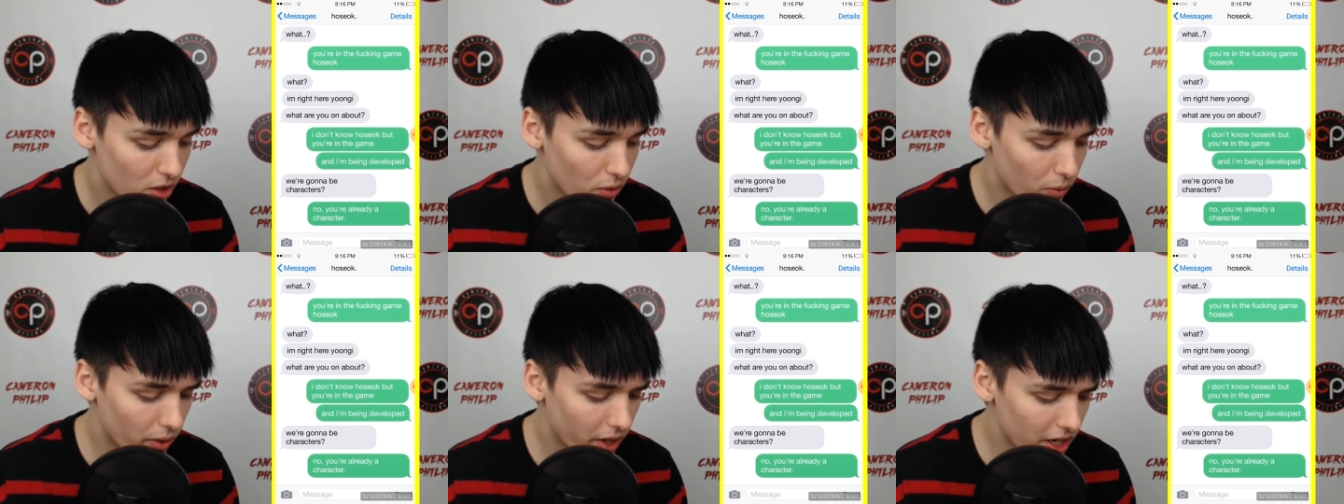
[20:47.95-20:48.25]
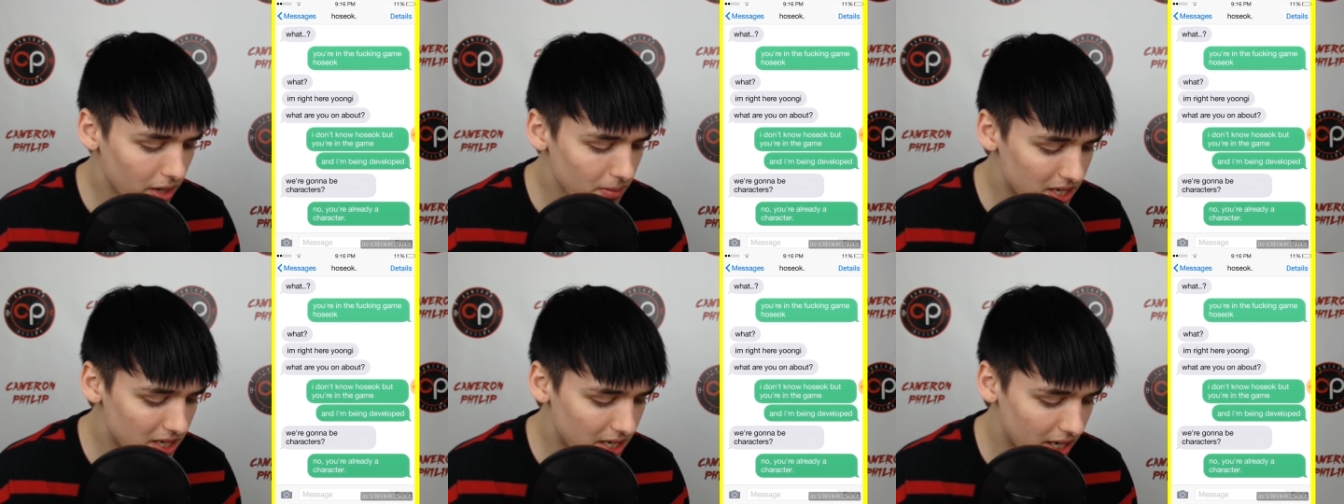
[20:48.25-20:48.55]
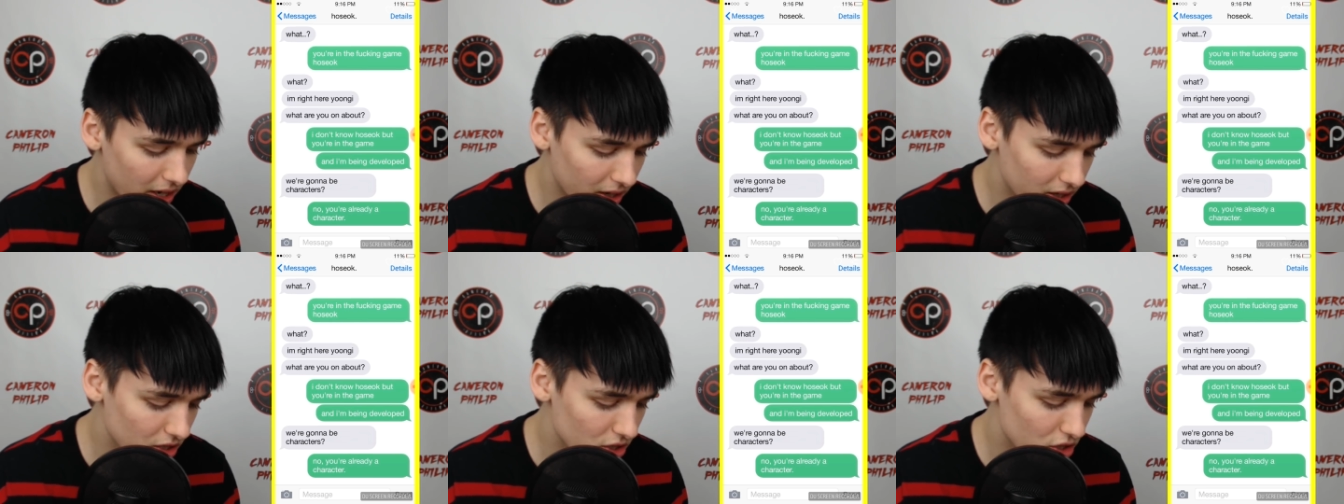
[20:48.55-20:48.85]
We're gonna be
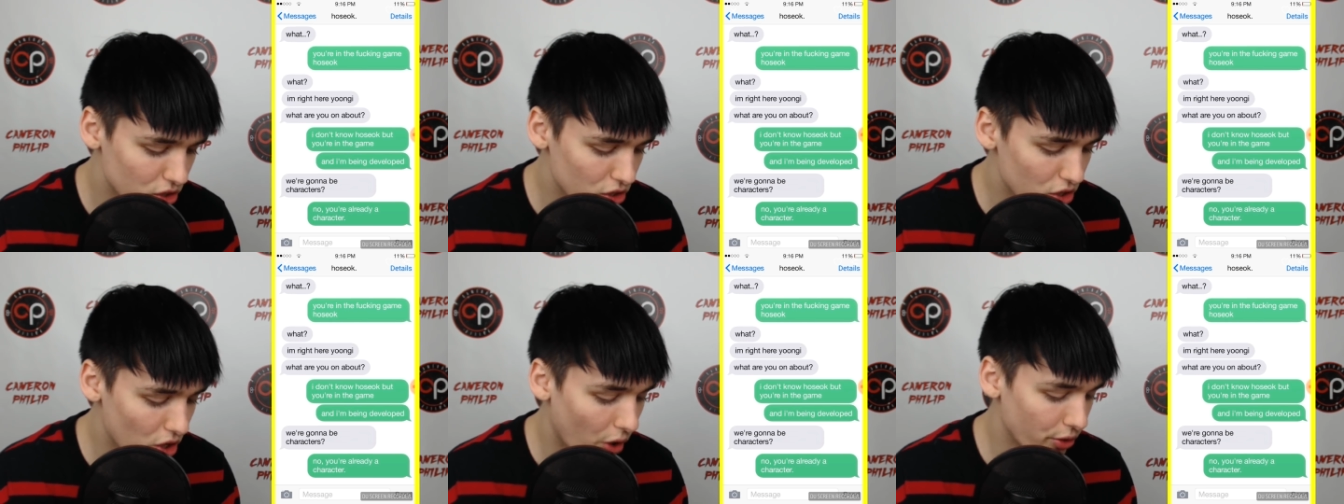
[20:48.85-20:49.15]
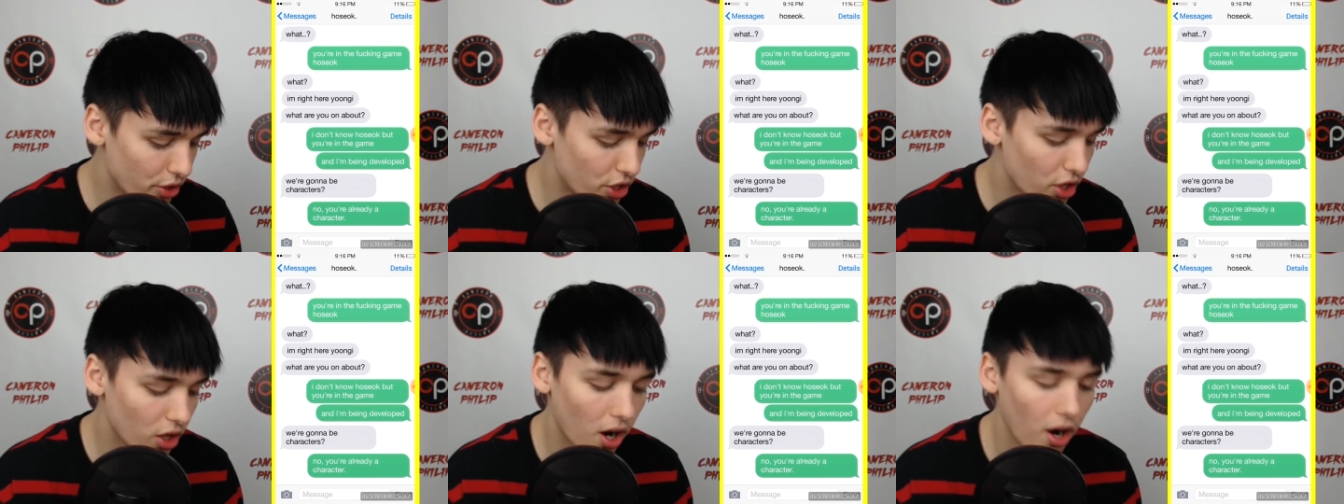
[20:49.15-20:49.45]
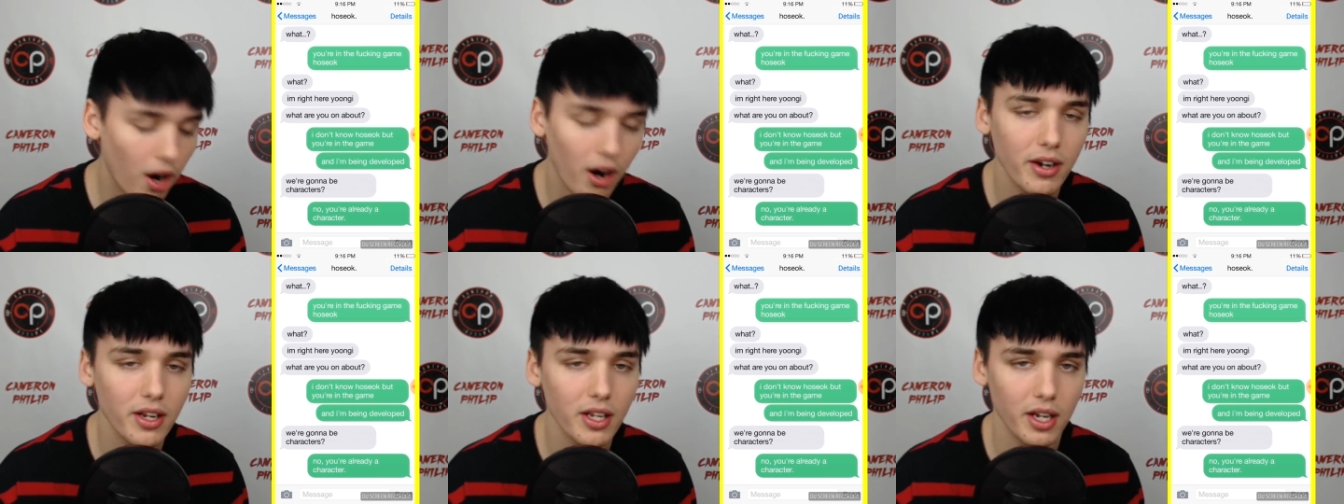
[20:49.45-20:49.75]
characters? No, you're
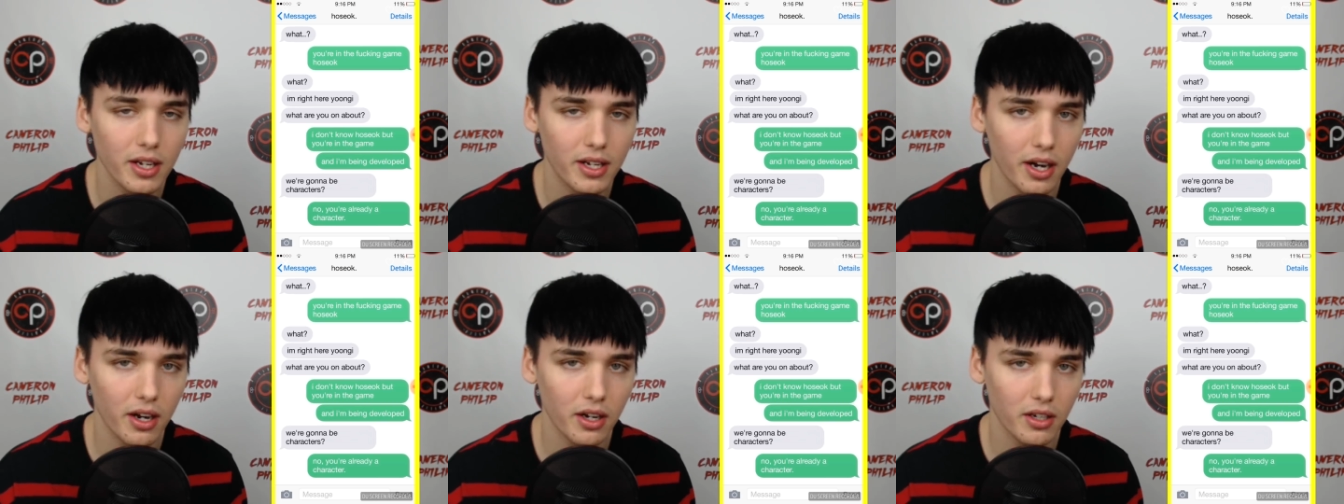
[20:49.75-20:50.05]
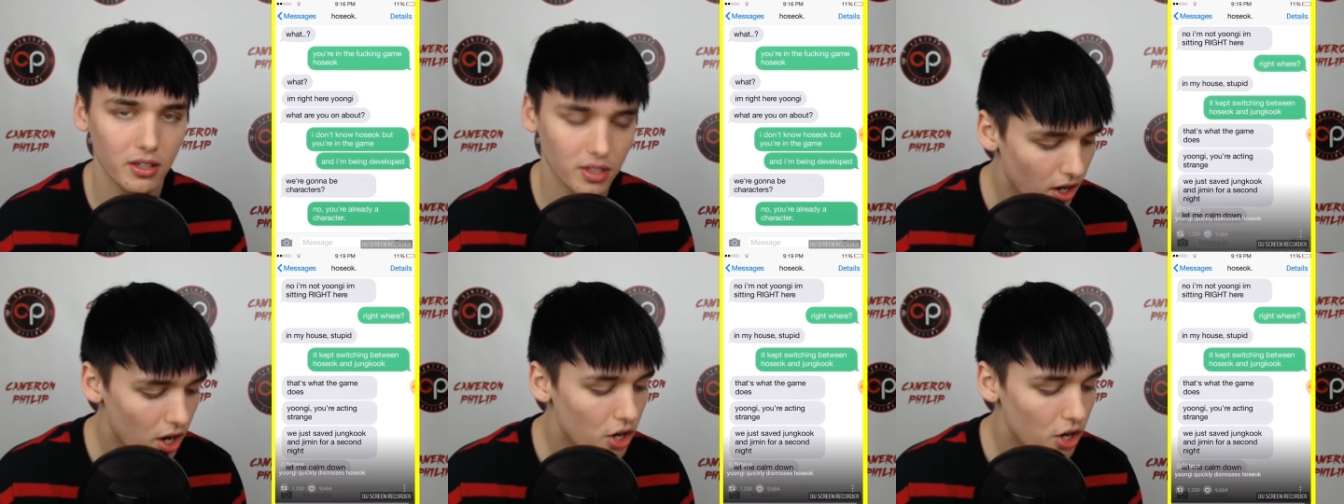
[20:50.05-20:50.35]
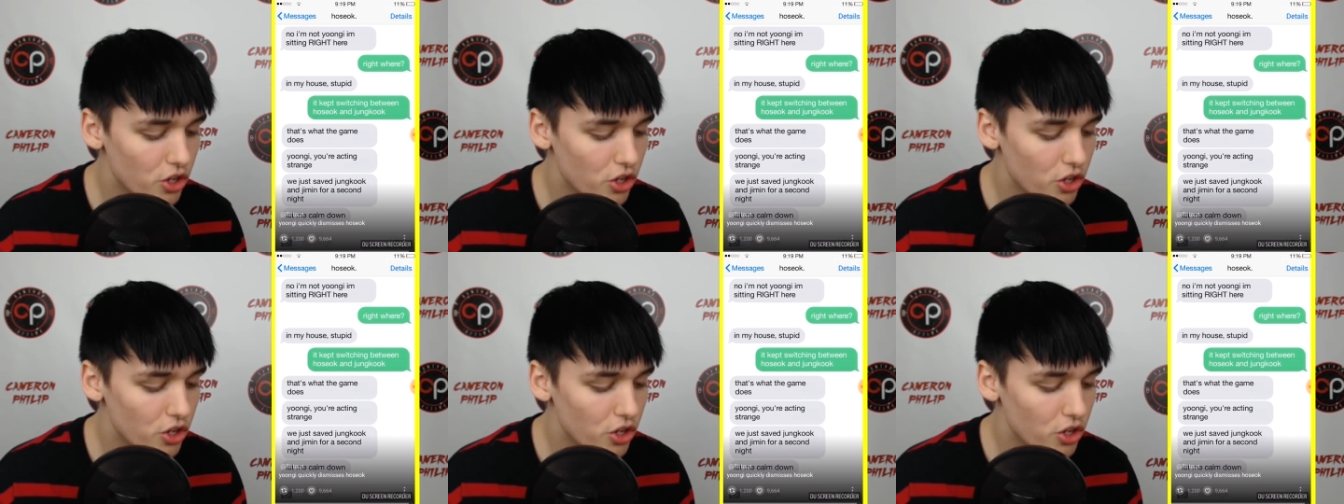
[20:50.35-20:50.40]
already a character.